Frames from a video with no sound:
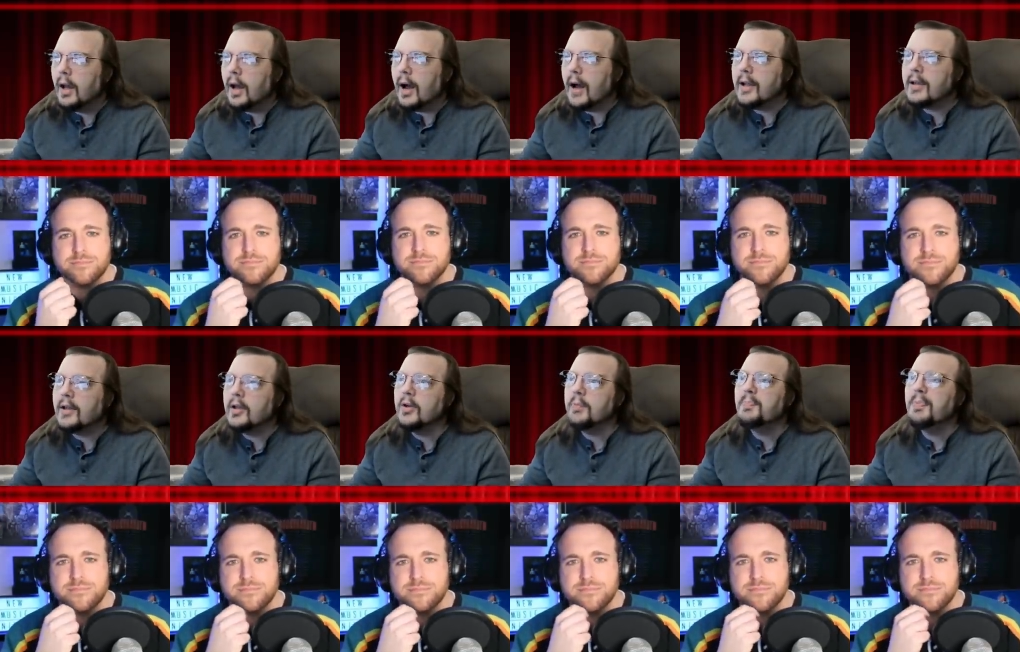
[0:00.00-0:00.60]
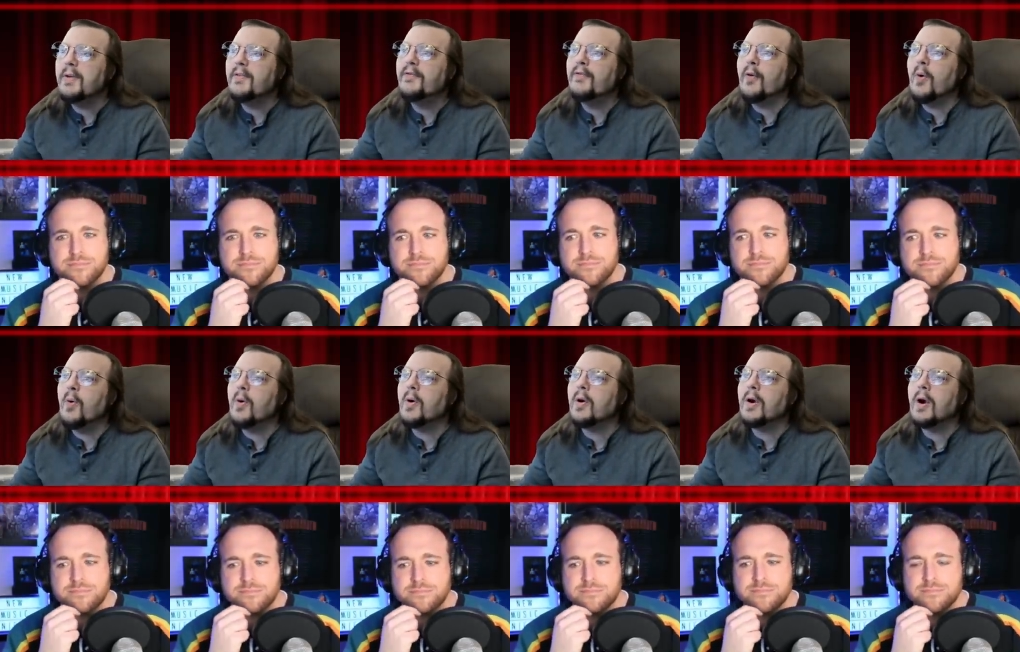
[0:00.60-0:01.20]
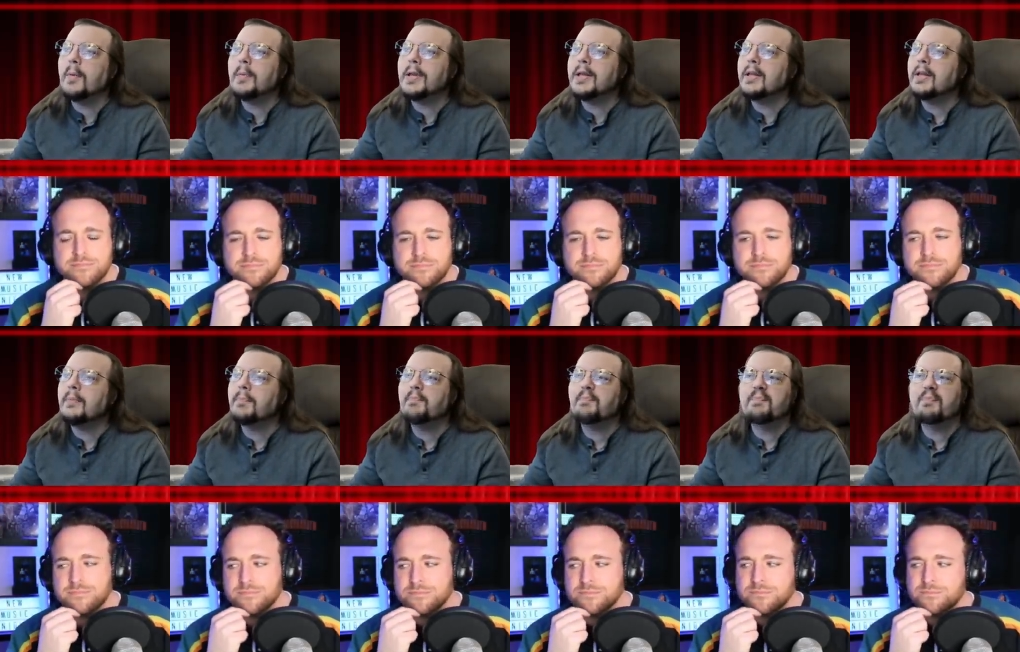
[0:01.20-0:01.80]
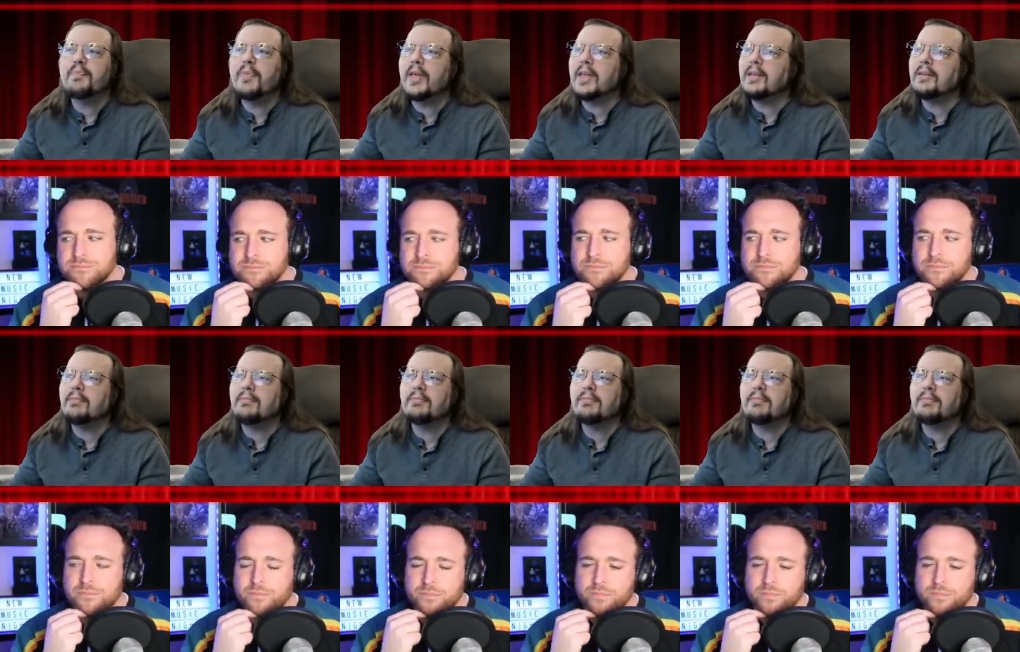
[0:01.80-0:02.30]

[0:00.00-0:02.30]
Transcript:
Speaker 1: I could before, I mean, like